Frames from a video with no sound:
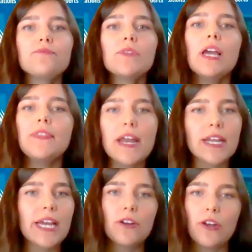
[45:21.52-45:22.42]
And that
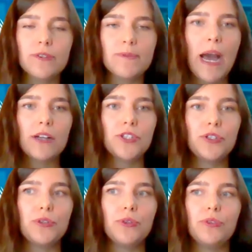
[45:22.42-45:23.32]
again goes back
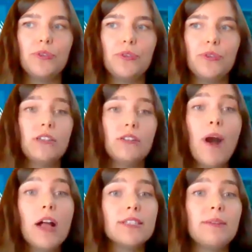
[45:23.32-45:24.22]
to
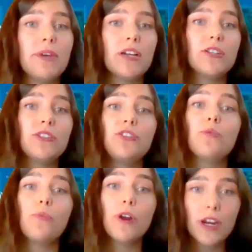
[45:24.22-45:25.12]
policymakers need
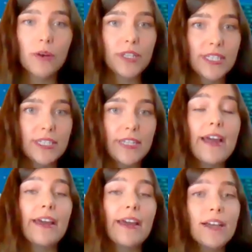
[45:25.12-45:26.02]
to work with
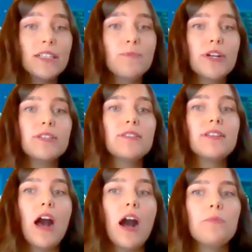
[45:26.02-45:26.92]
tech experts
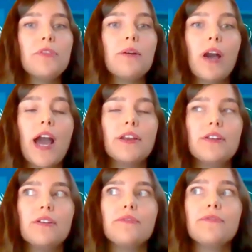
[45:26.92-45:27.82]
to help them
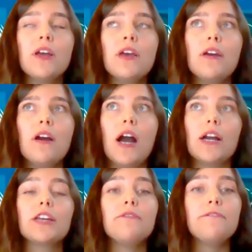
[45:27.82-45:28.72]
kind of
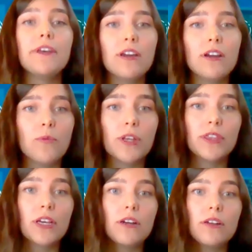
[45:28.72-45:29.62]
configure what
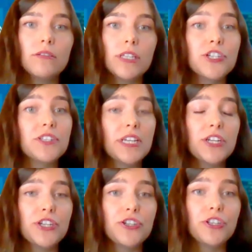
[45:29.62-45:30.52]
the
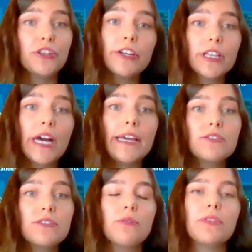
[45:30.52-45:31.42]
legislation should look like
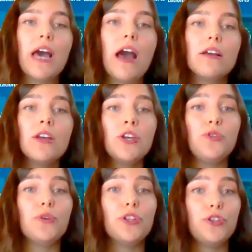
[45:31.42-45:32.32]
so that
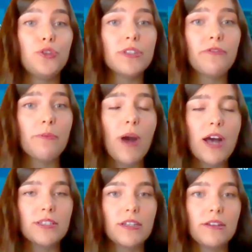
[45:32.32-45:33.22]
you can use it for
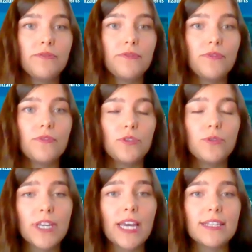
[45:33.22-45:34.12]
positive
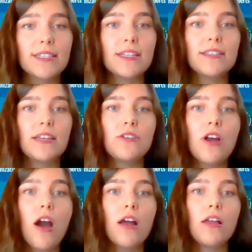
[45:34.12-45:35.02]
use cases and
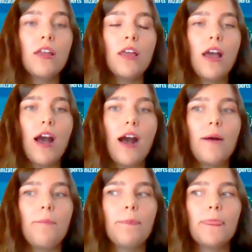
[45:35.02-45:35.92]
not
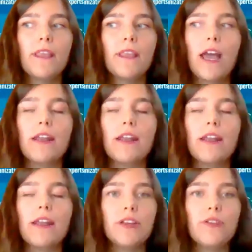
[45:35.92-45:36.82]
kind of
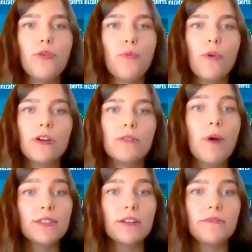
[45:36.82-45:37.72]
have it for
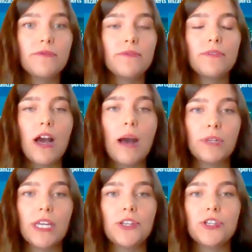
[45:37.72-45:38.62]
positive
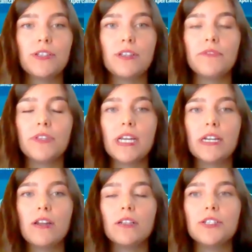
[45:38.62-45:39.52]
applications of the
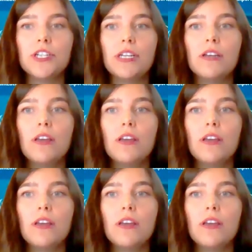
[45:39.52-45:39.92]
technology.